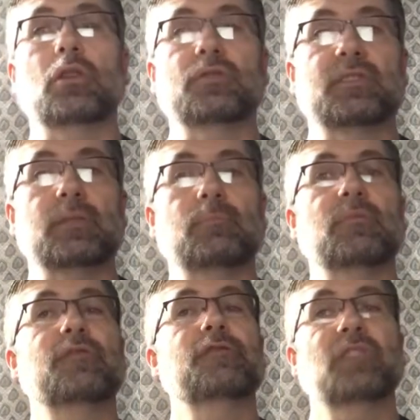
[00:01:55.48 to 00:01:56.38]
some
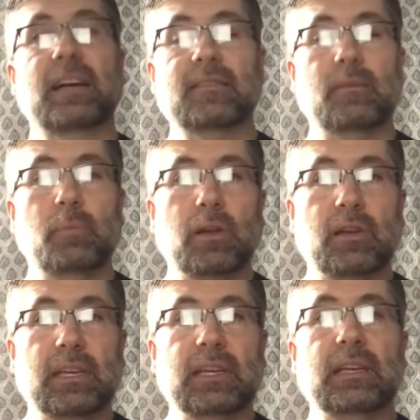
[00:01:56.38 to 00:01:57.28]

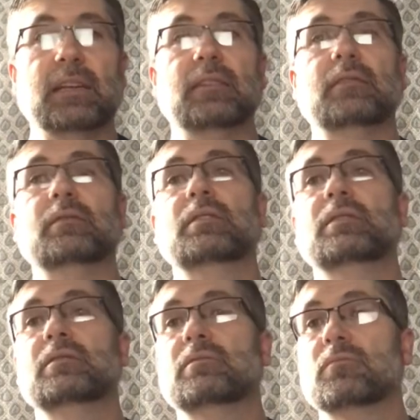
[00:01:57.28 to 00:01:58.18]
flexibility in
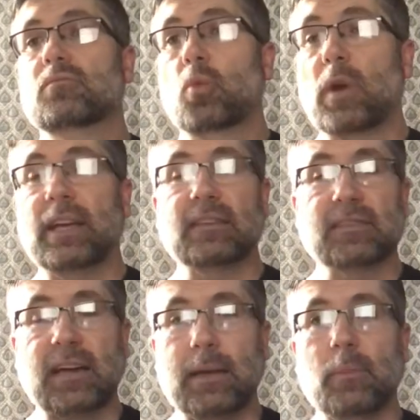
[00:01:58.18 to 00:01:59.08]
when
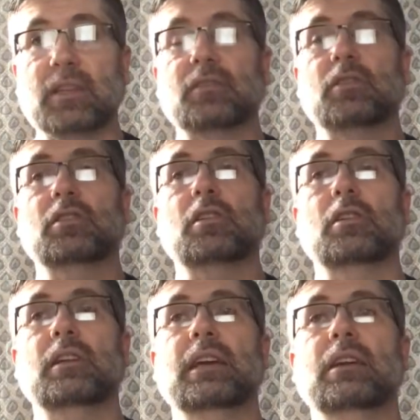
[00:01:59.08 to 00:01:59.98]
assignments are
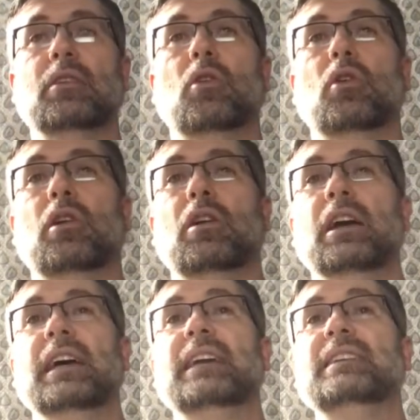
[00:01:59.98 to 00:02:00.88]
turned in, or
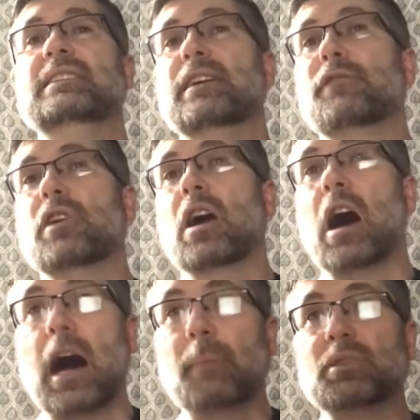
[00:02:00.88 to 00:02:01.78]
different
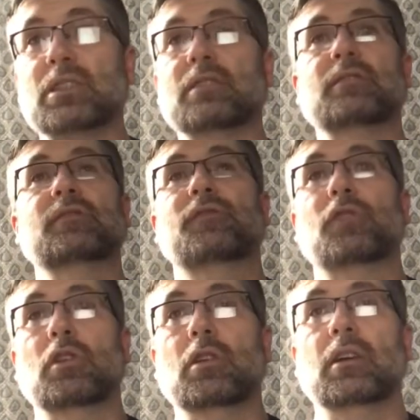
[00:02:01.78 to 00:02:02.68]
options for